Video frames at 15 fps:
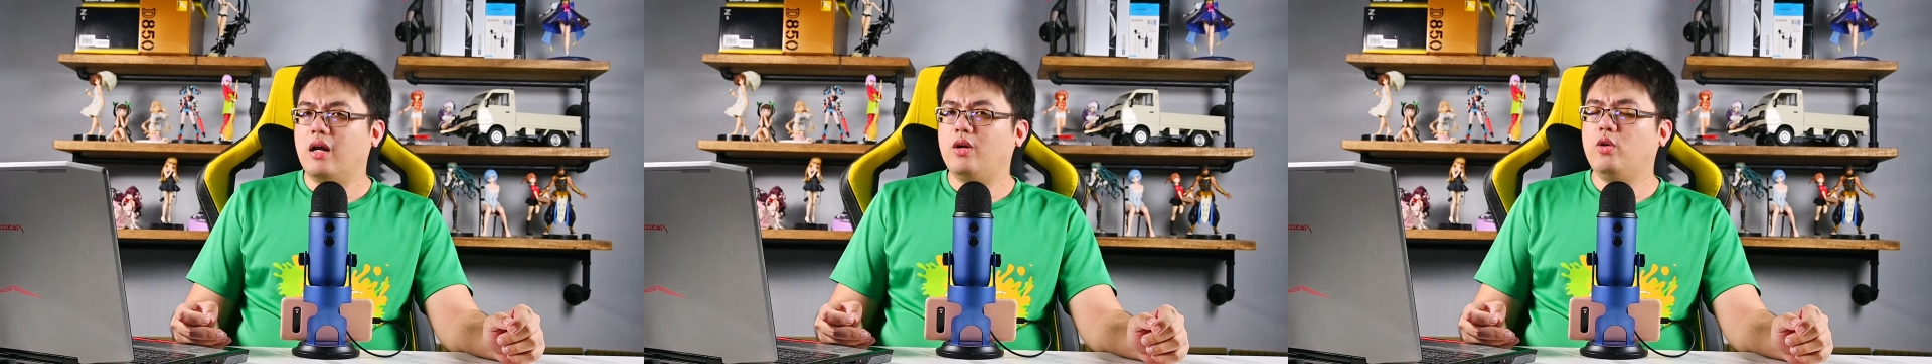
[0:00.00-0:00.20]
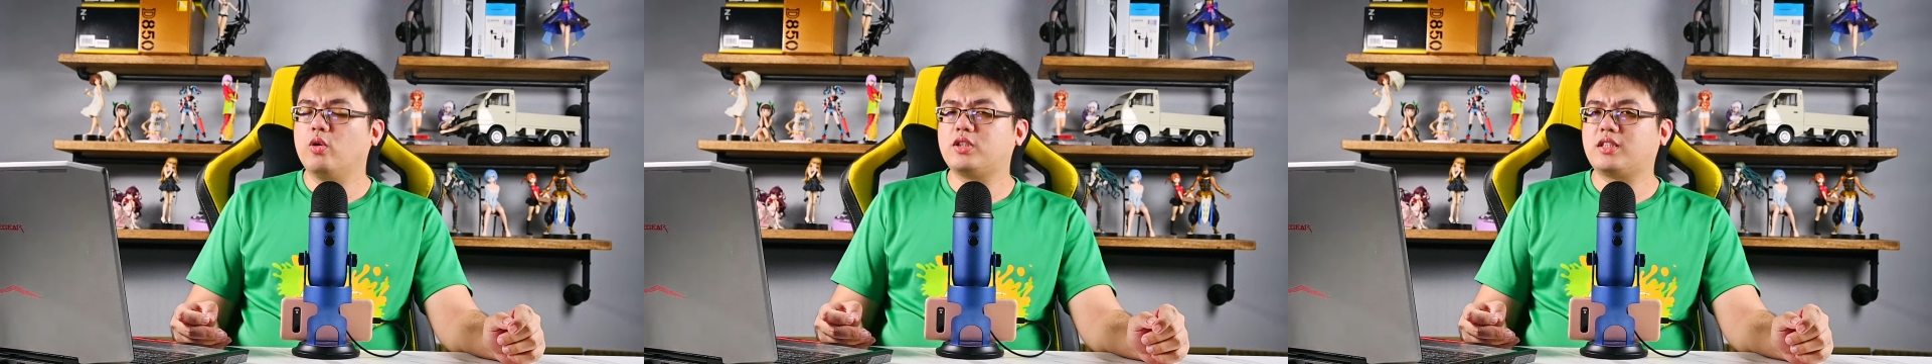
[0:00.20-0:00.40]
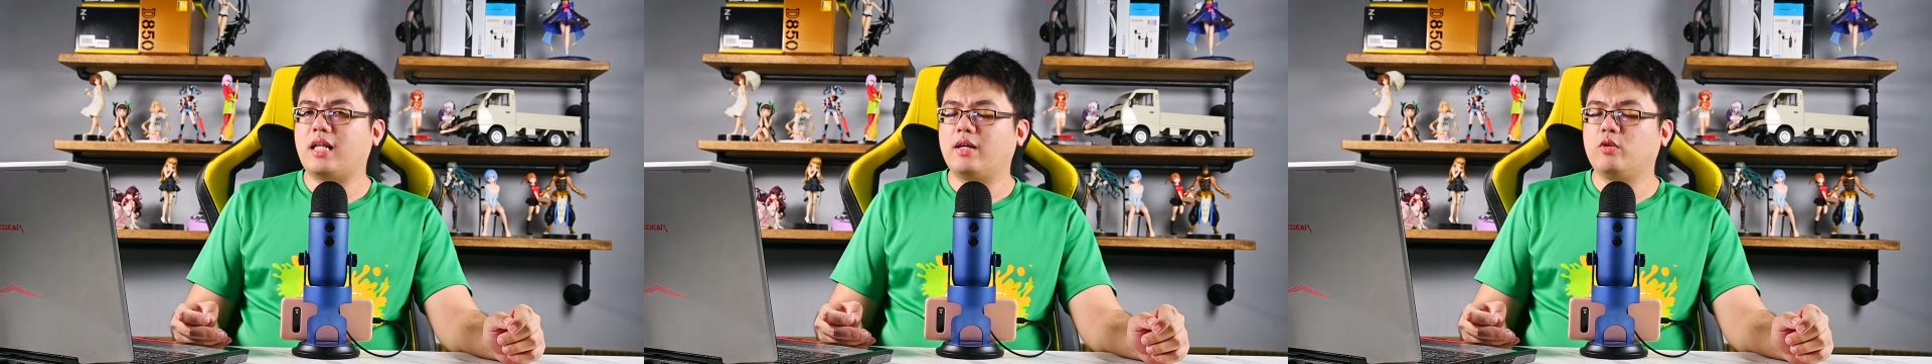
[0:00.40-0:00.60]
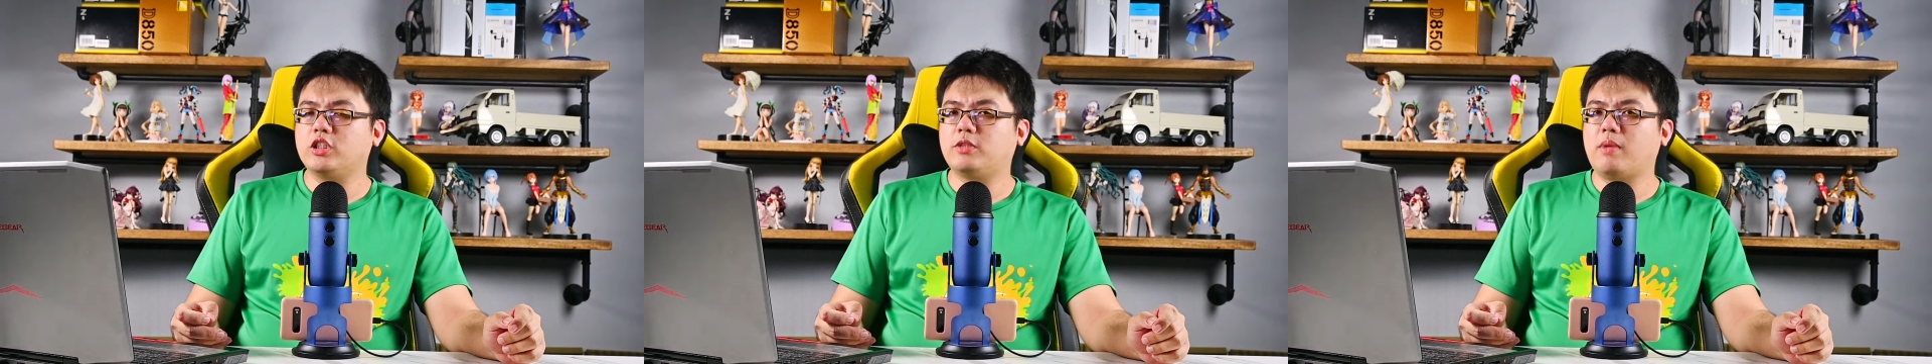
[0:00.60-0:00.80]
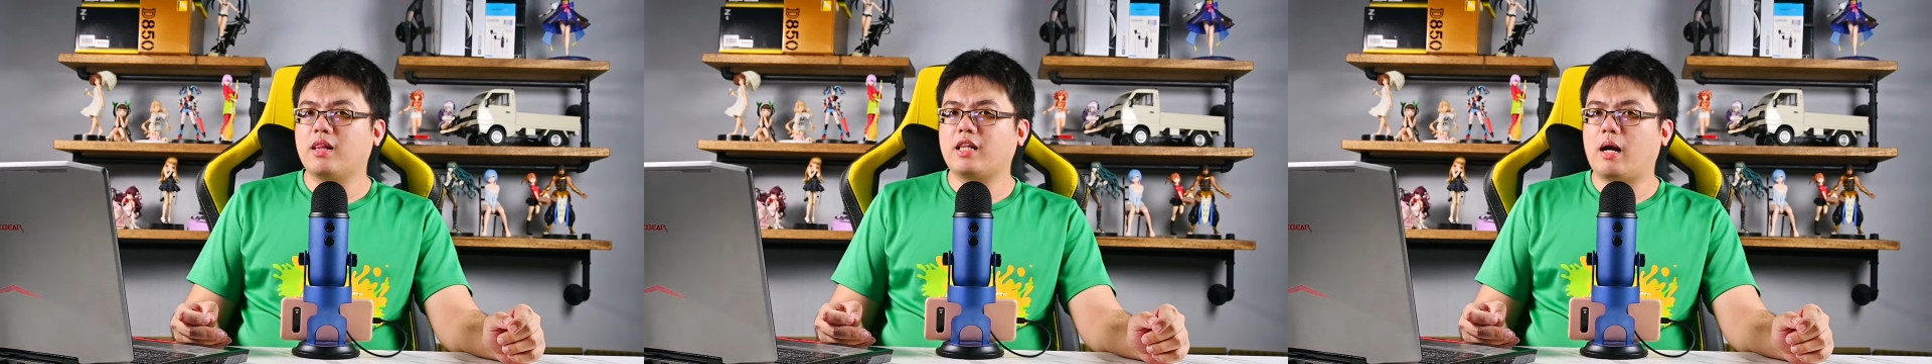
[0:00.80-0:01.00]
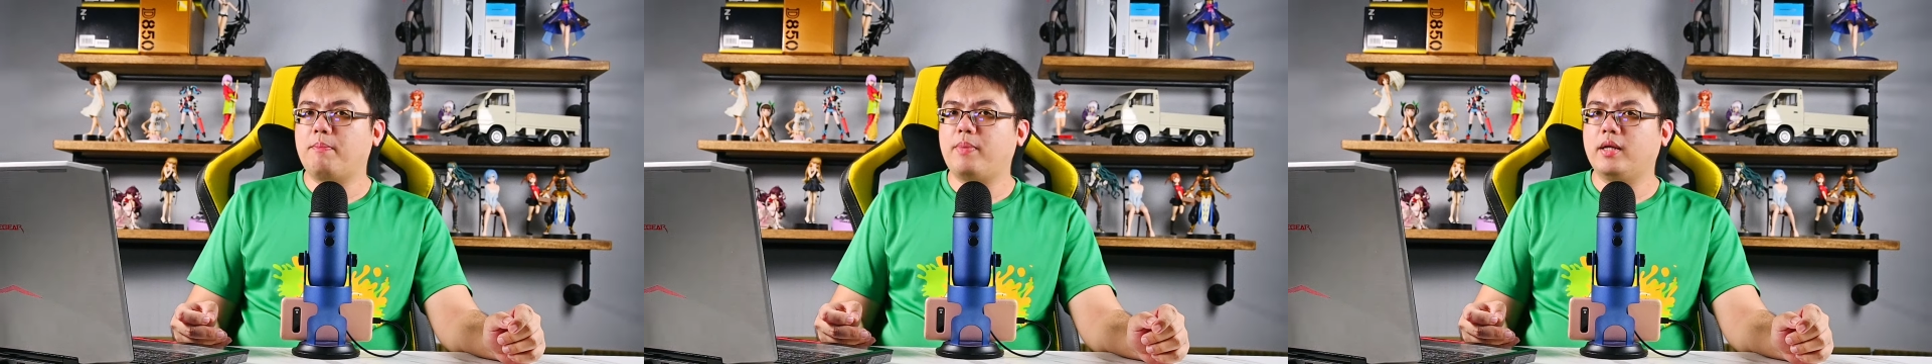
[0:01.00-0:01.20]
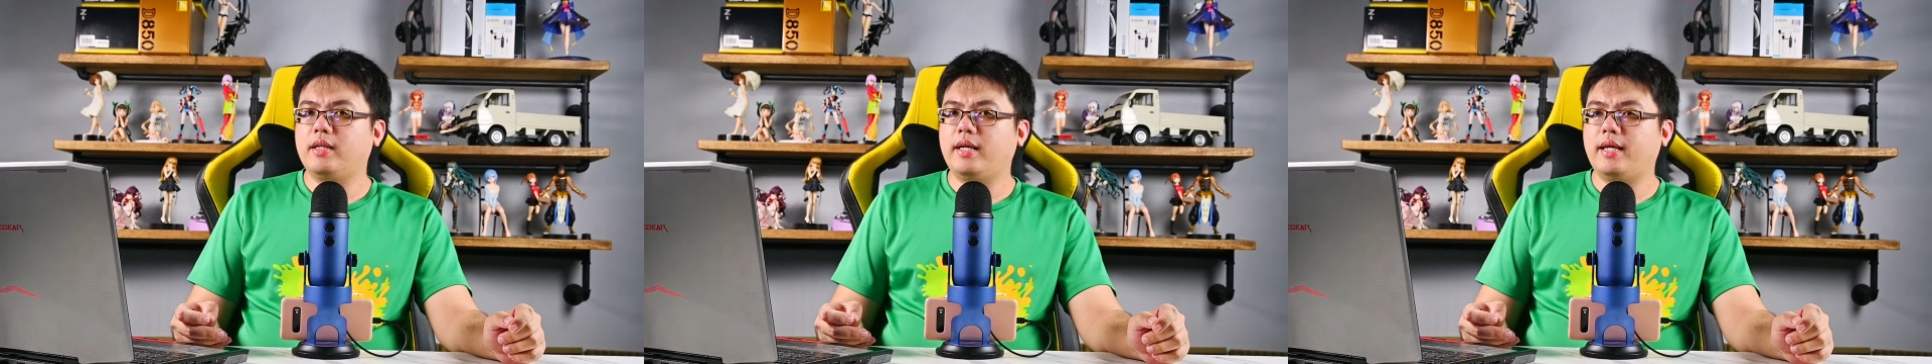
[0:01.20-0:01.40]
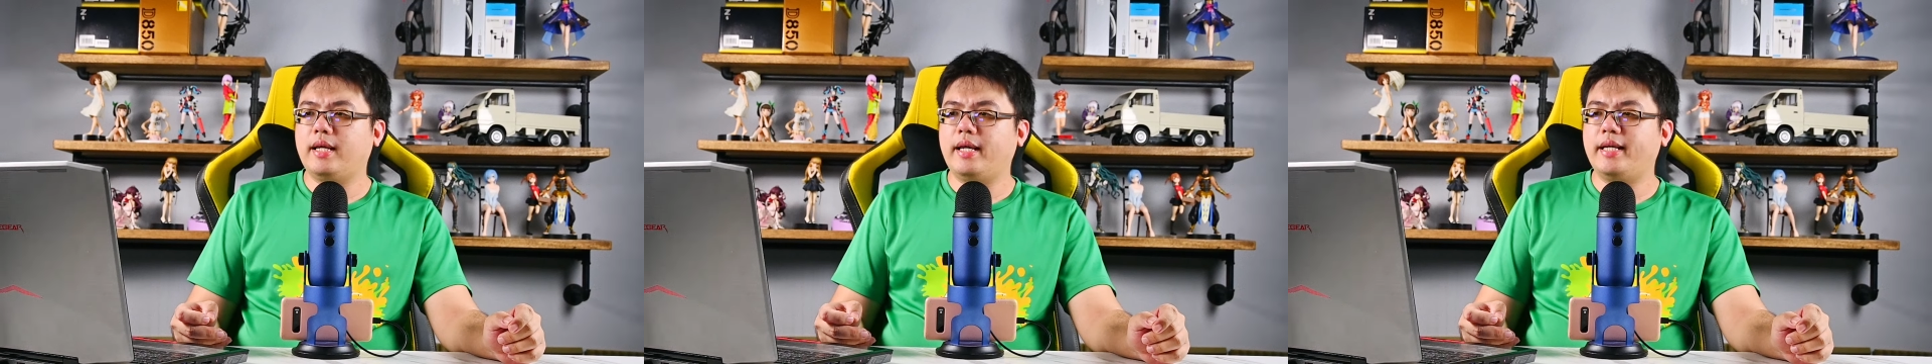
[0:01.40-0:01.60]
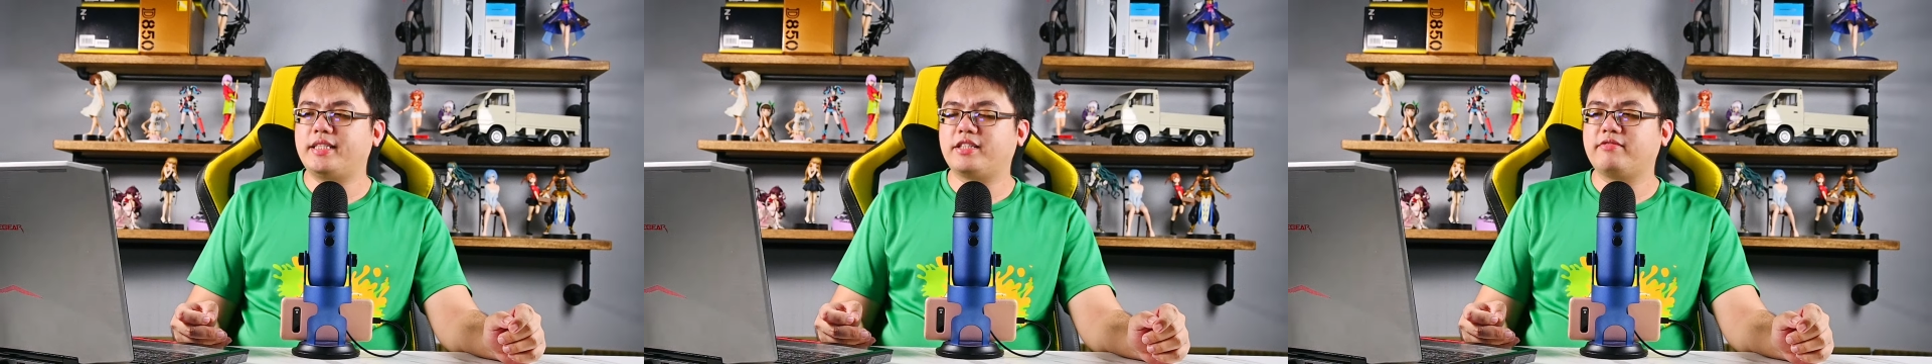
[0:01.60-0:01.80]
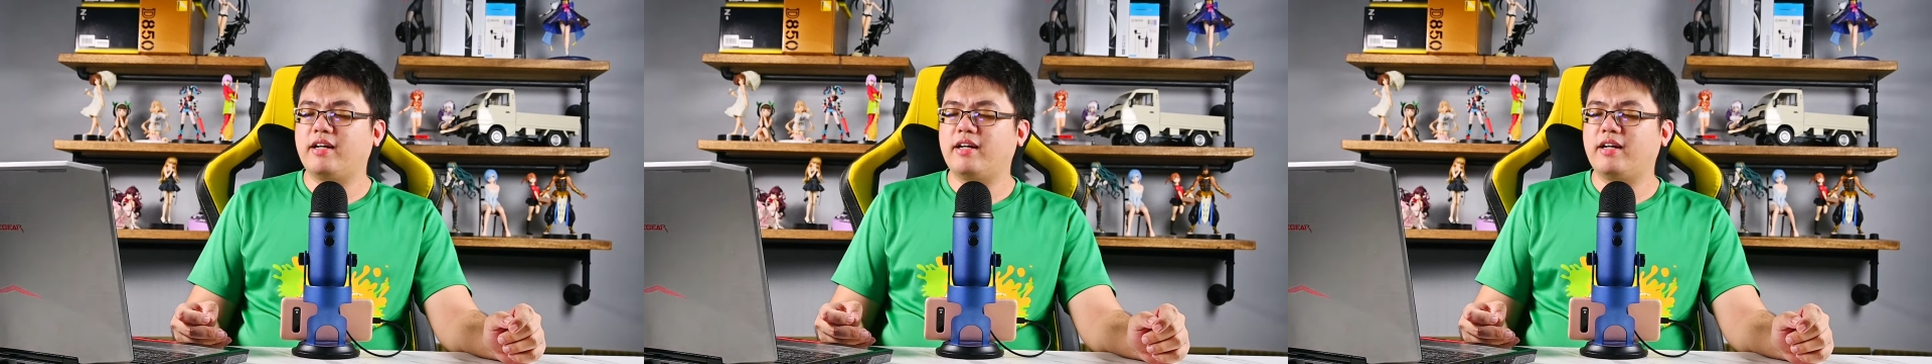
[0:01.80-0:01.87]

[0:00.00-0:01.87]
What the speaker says: Looks like Good Smile Company is